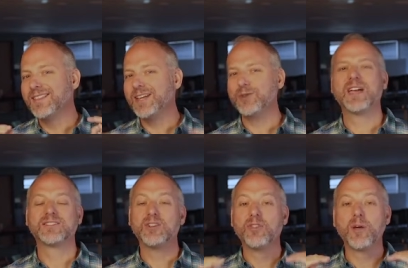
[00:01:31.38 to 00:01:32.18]
let you
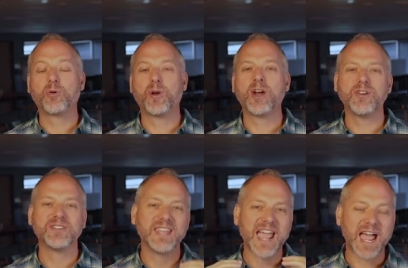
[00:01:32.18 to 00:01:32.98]
guys know that prayer
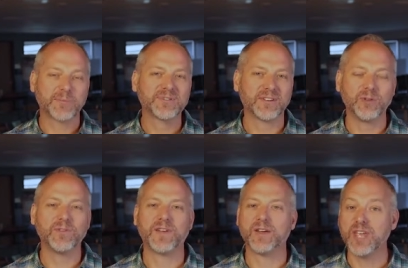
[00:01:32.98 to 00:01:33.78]
is the
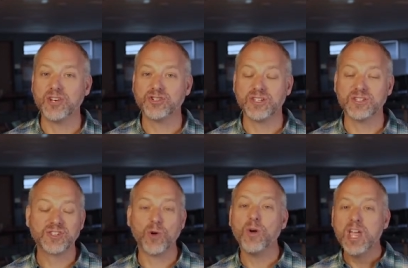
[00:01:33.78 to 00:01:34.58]
absolute foundation.
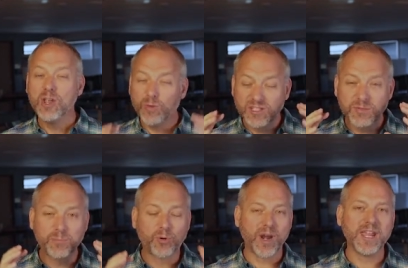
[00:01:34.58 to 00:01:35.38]
So you want to be
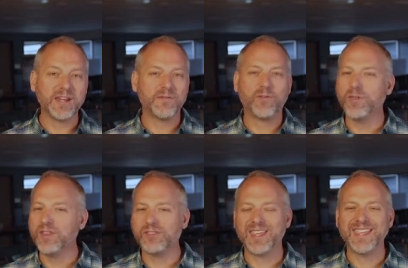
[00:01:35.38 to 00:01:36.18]
praying for
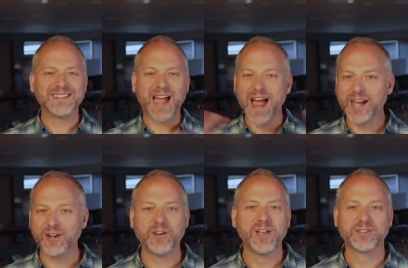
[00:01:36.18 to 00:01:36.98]
this
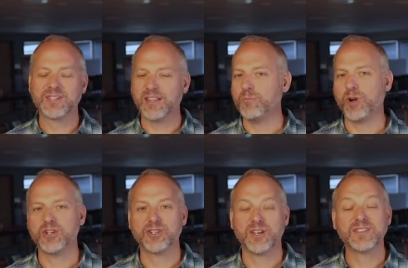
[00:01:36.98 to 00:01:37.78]
entire
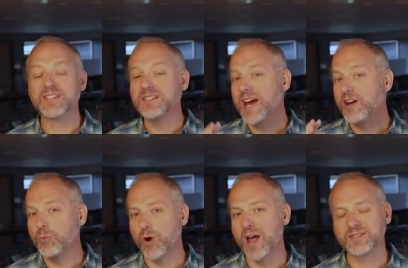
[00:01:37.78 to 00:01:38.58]
celebration, this entire
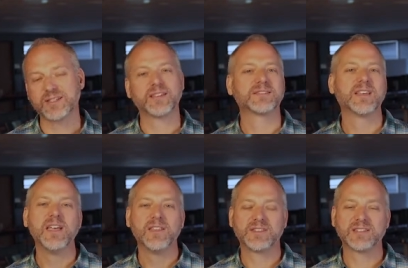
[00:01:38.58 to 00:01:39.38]
process,
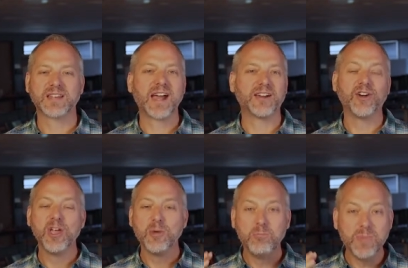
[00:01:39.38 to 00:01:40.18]
this entire
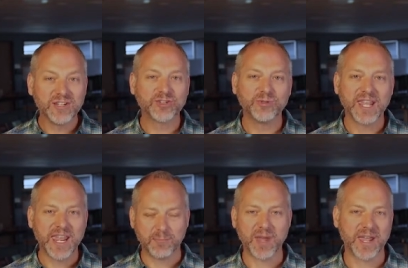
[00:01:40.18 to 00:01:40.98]
ministry
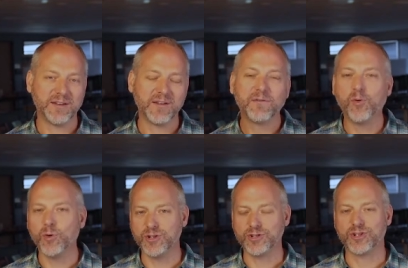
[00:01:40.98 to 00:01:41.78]
campaign
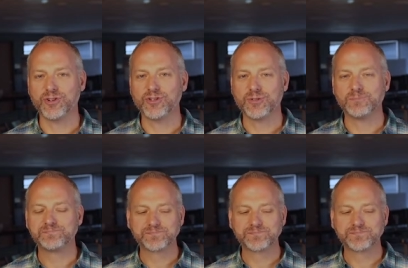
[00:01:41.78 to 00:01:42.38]
for your church.